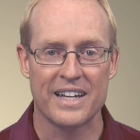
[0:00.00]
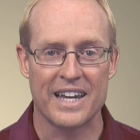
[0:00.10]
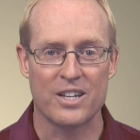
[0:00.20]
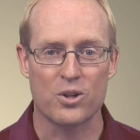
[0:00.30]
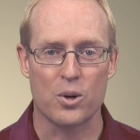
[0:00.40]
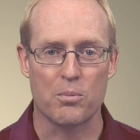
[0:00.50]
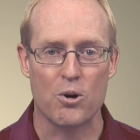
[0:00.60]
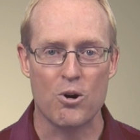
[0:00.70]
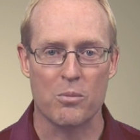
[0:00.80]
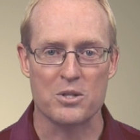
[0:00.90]
until your
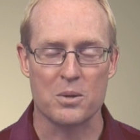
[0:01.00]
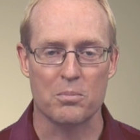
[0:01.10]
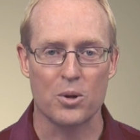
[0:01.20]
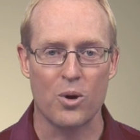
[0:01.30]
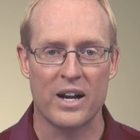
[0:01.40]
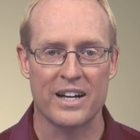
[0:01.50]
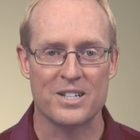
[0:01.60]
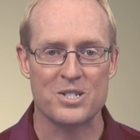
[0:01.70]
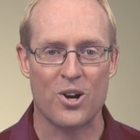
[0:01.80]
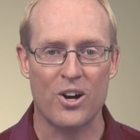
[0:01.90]
program is deployed in
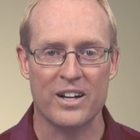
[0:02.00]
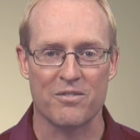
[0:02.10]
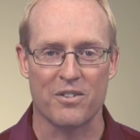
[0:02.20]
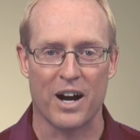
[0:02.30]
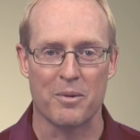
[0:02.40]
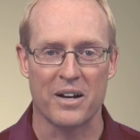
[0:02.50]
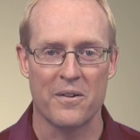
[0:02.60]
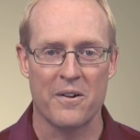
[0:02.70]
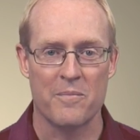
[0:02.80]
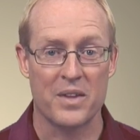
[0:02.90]
its target environment,
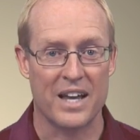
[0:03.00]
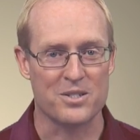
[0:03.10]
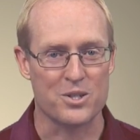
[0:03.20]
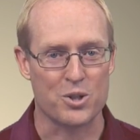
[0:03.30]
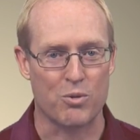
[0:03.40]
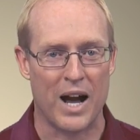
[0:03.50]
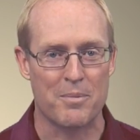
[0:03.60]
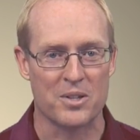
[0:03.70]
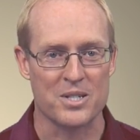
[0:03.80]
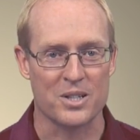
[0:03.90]
as described
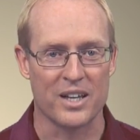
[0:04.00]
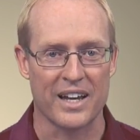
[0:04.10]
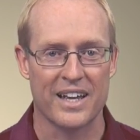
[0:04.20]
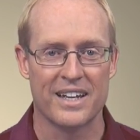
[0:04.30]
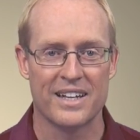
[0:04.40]
at this link.